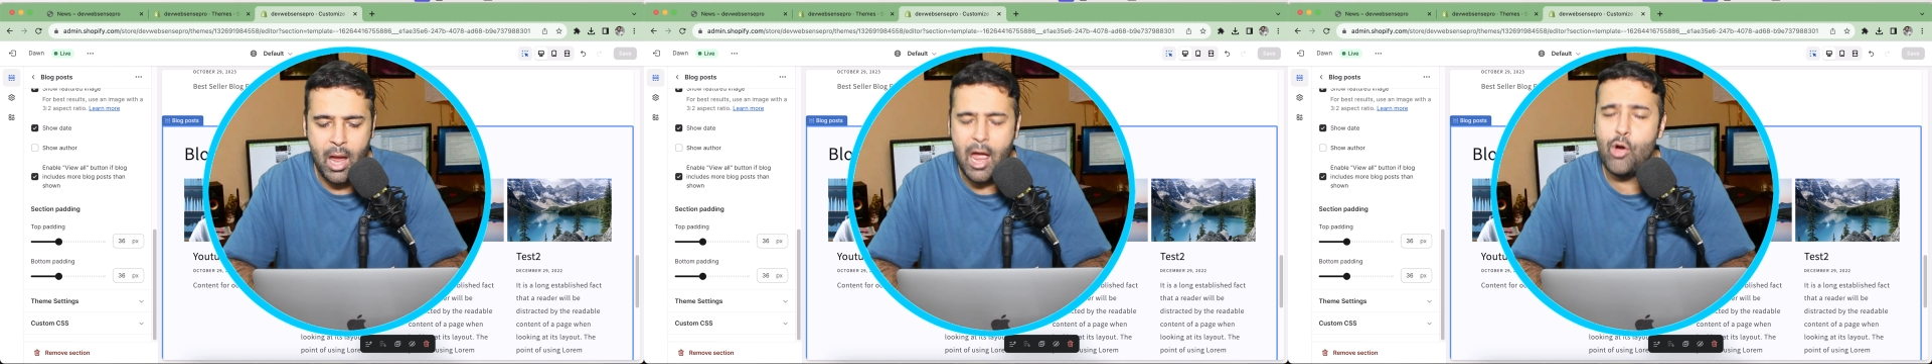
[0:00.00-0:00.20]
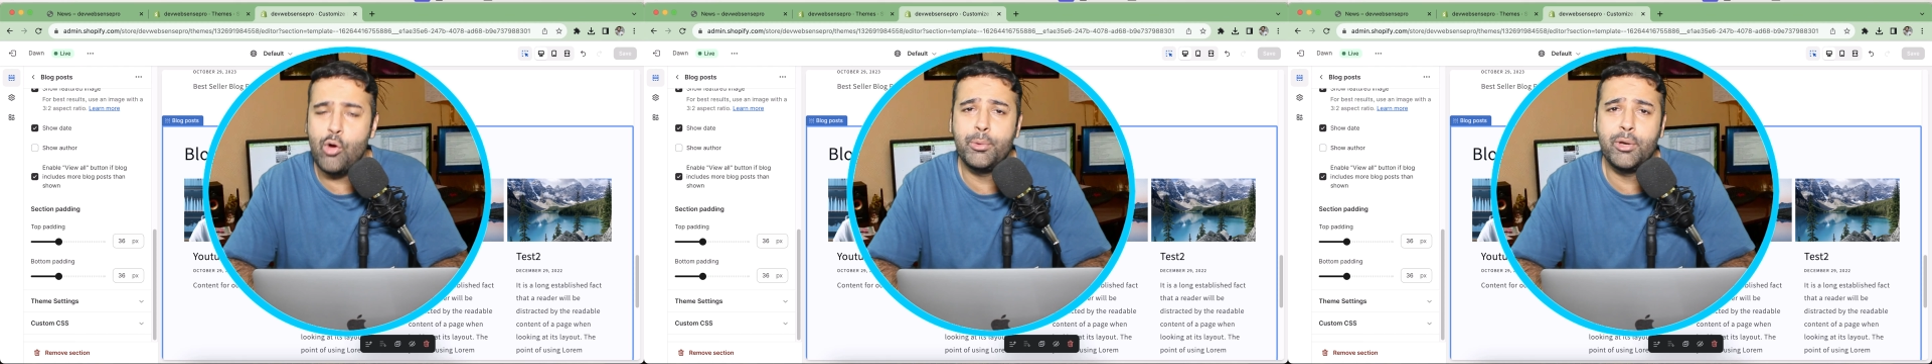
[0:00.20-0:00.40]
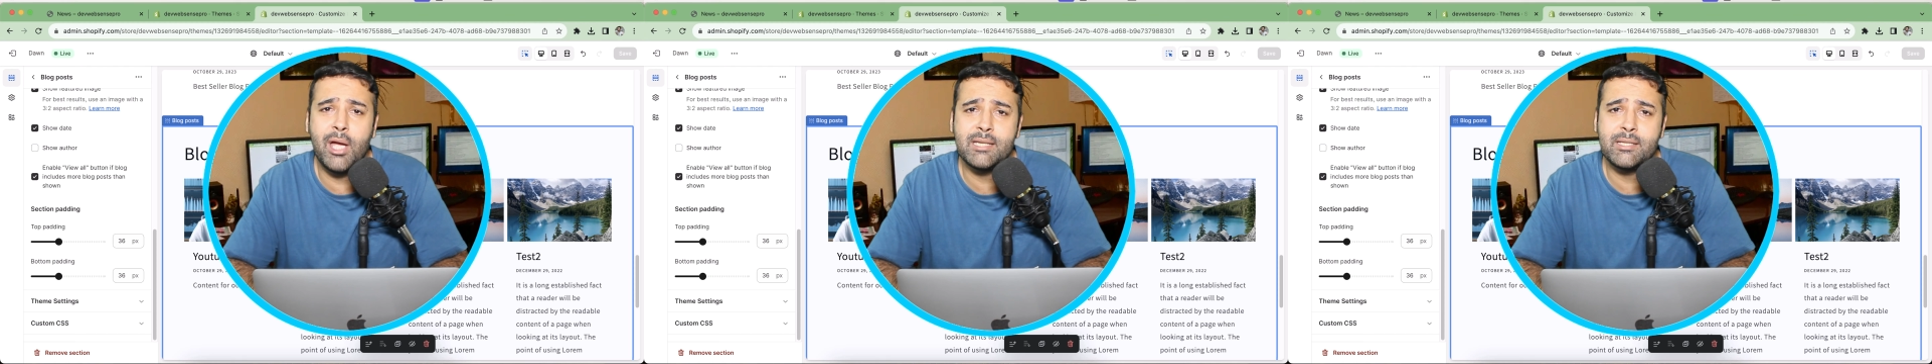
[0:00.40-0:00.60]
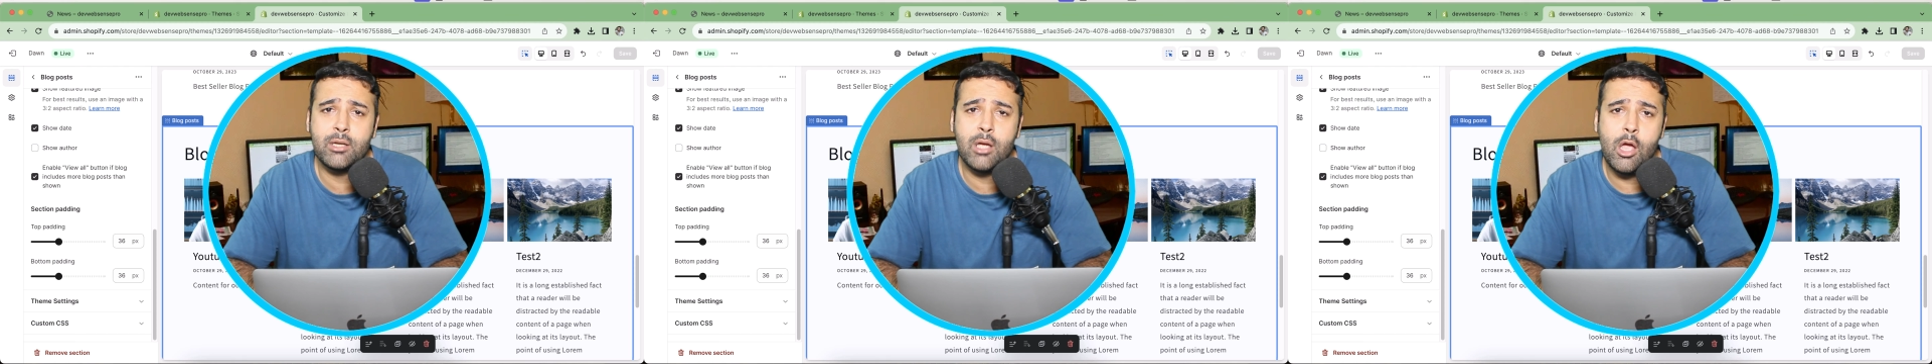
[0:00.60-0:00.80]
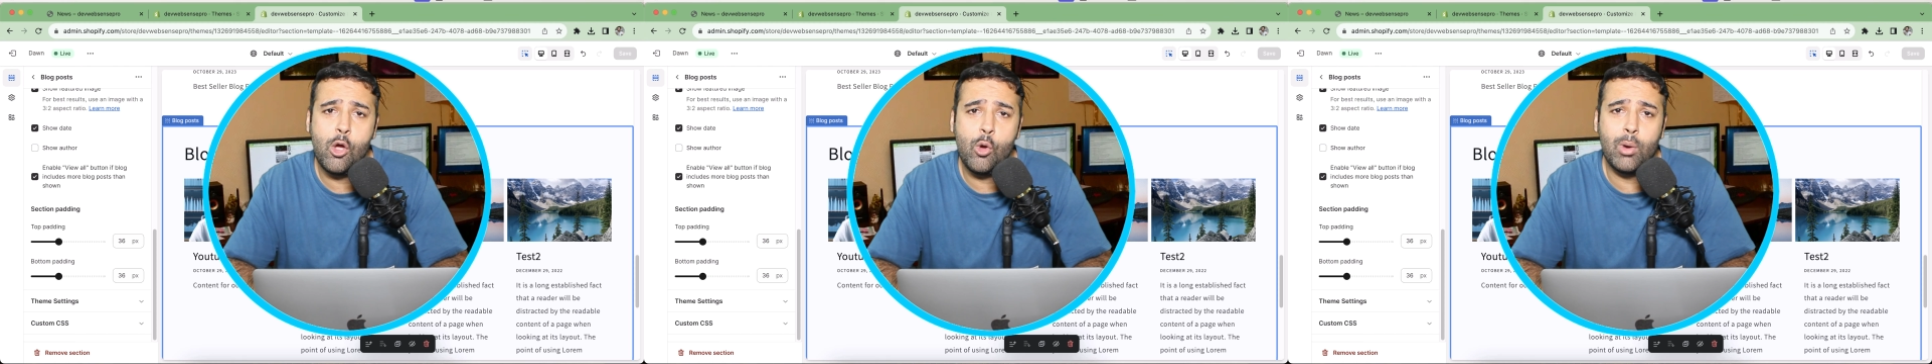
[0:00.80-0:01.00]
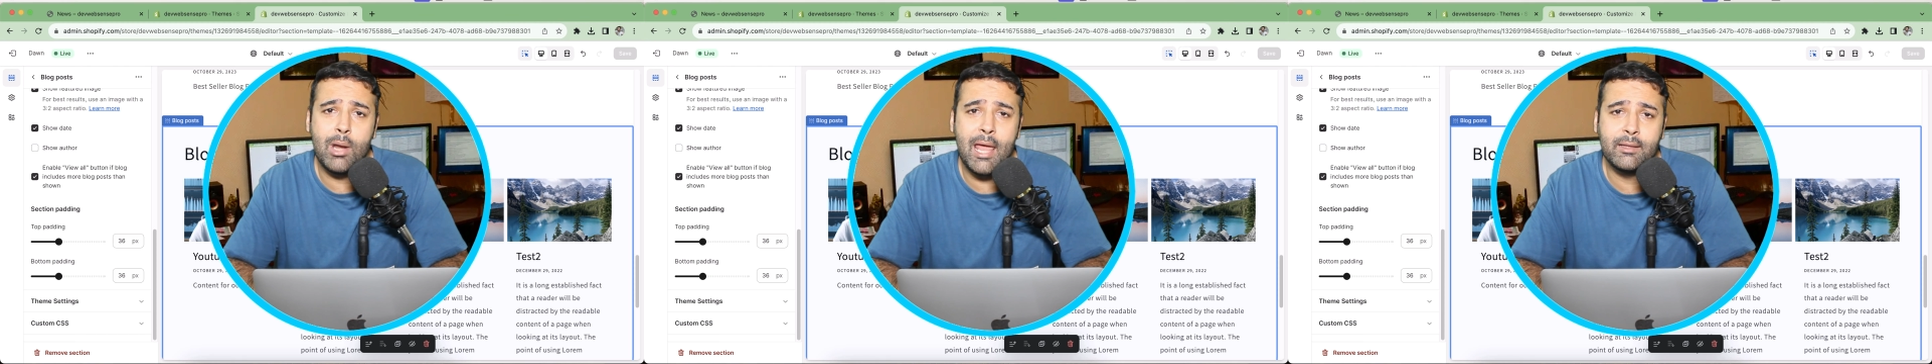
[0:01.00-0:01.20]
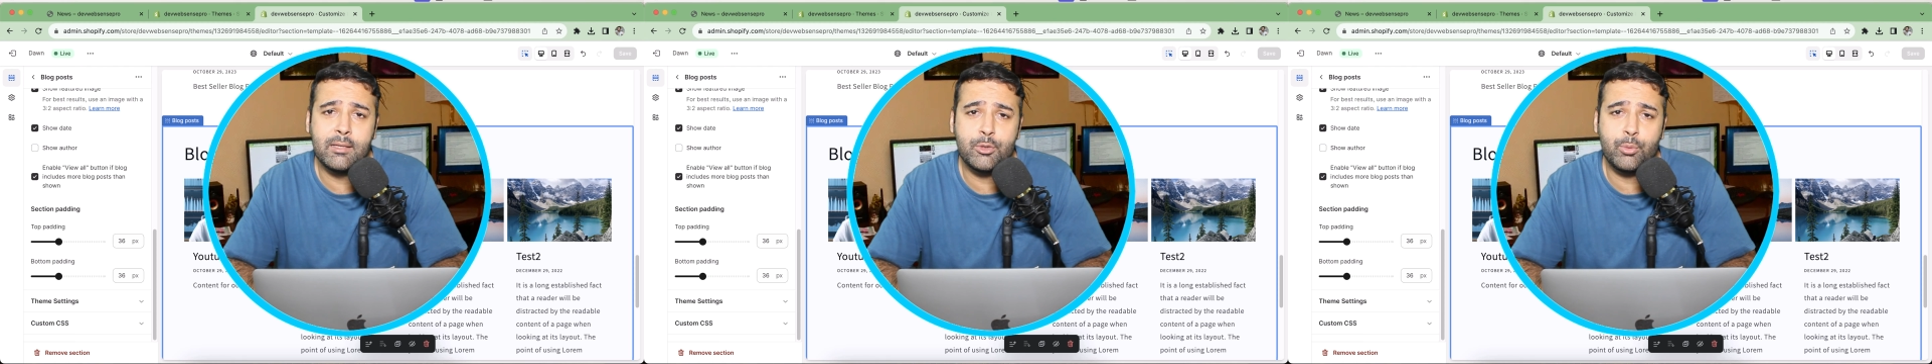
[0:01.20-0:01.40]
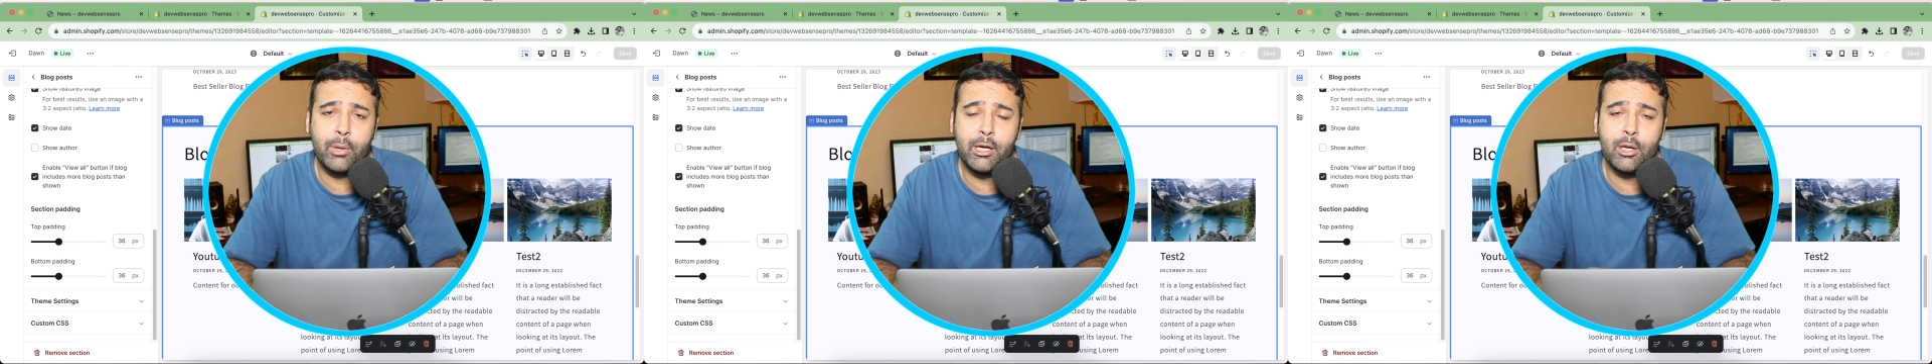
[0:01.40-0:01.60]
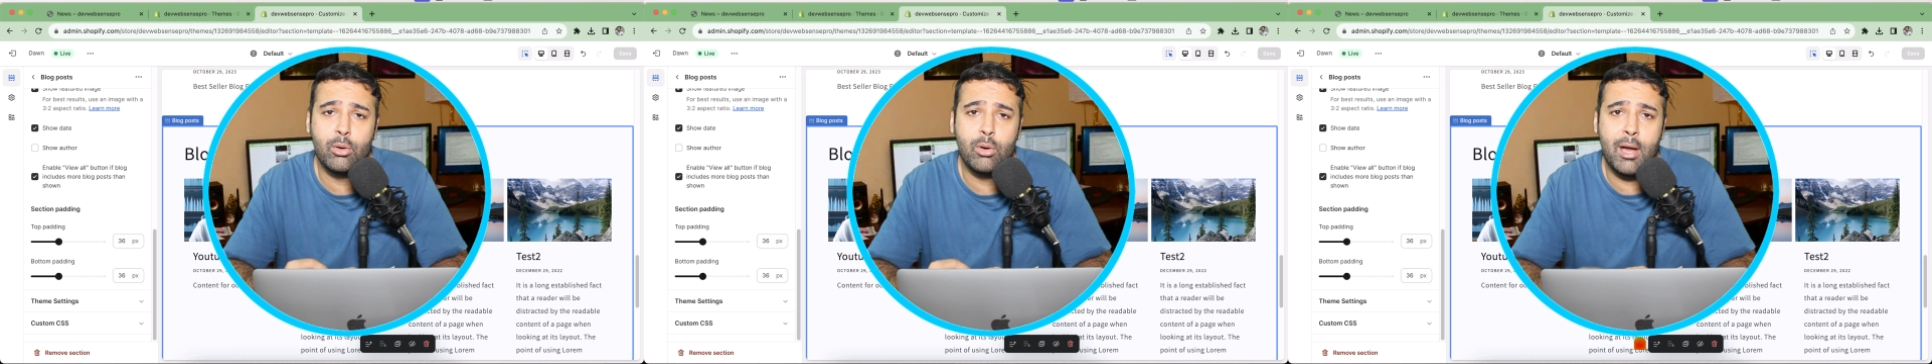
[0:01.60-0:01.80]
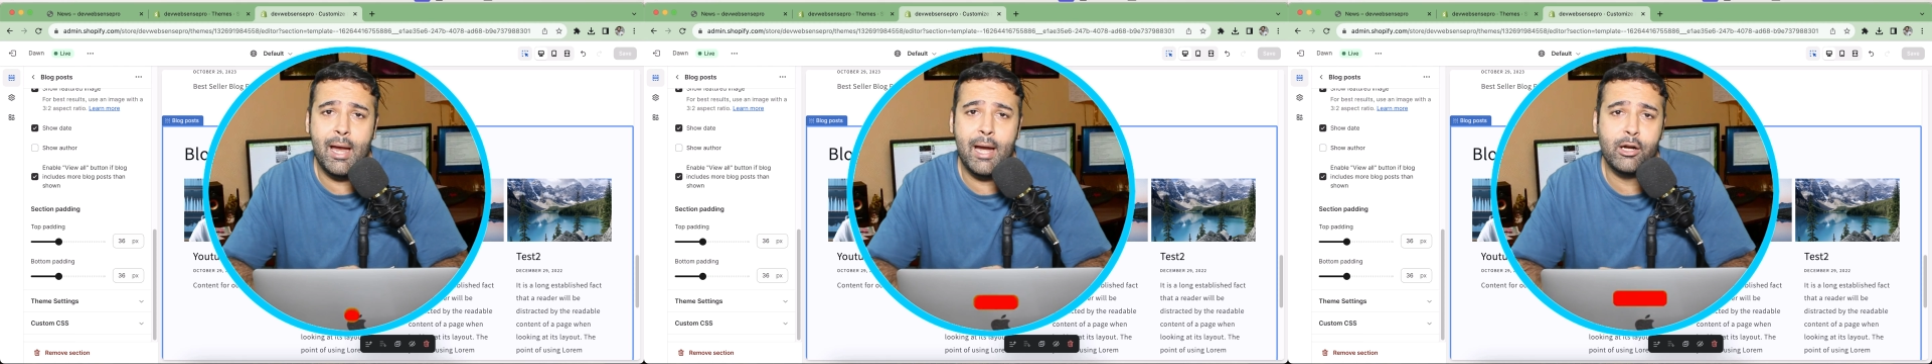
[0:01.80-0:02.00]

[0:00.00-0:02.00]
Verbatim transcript: i hope you guys will like this video